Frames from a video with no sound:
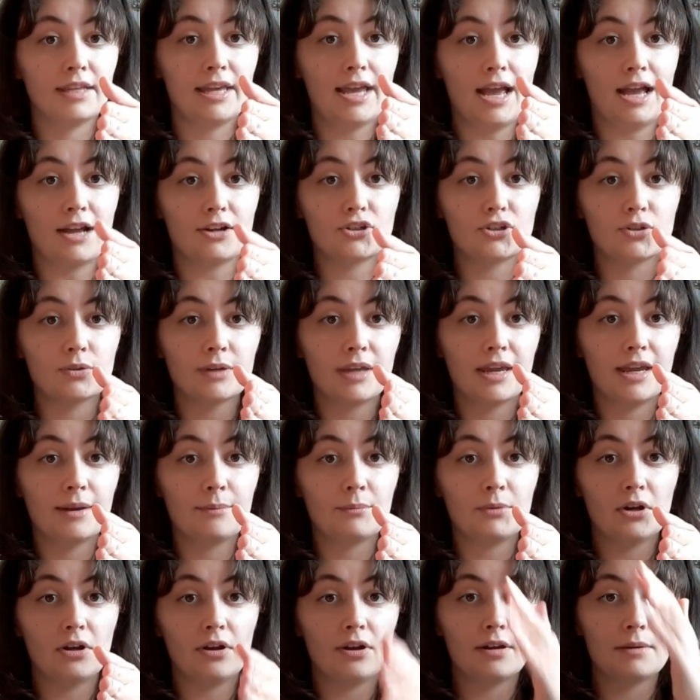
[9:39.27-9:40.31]
actual
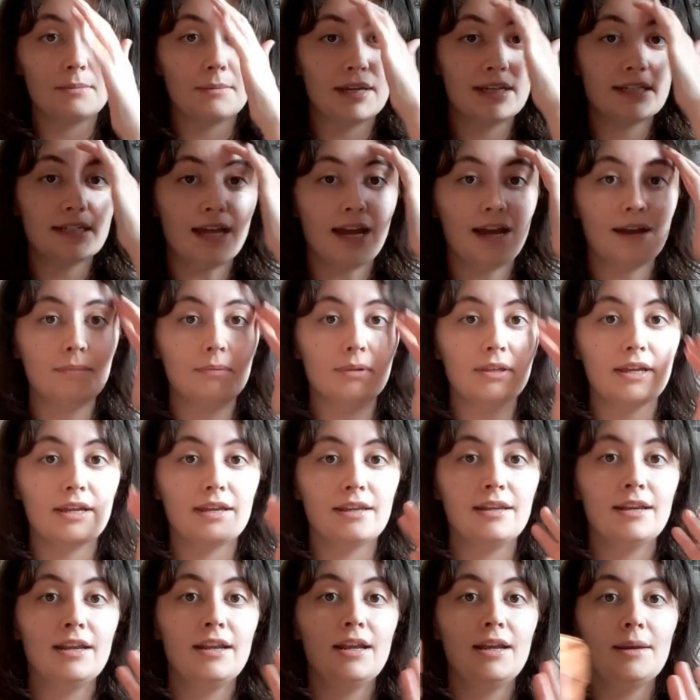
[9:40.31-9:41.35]
camera on my
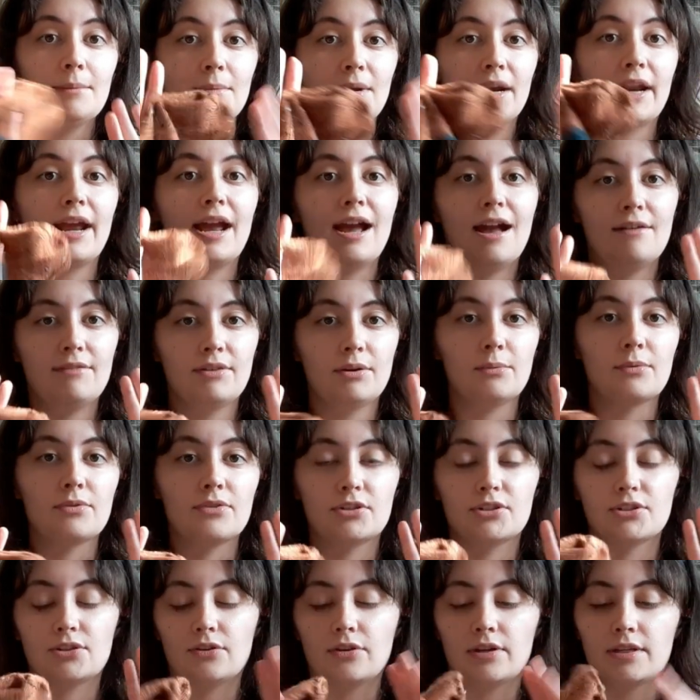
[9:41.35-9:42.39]
tablet, but I have it where the
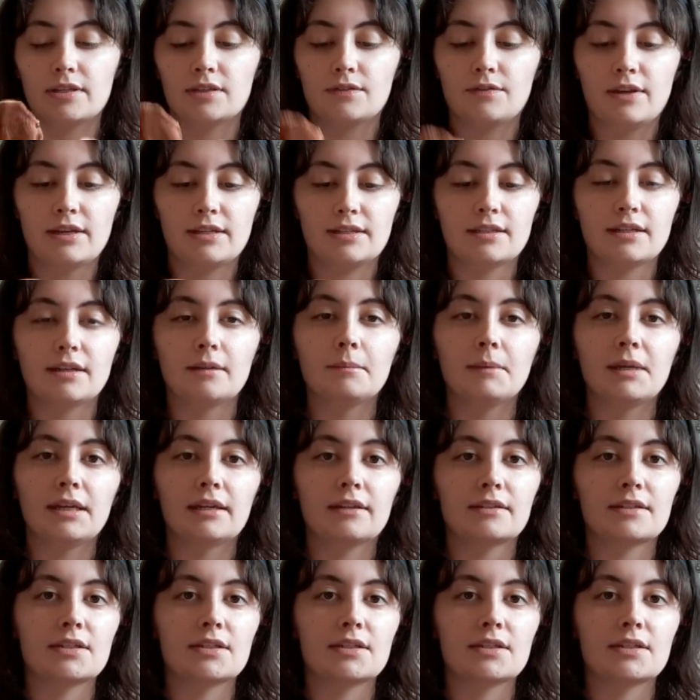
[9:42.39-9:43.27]
screen's facing me.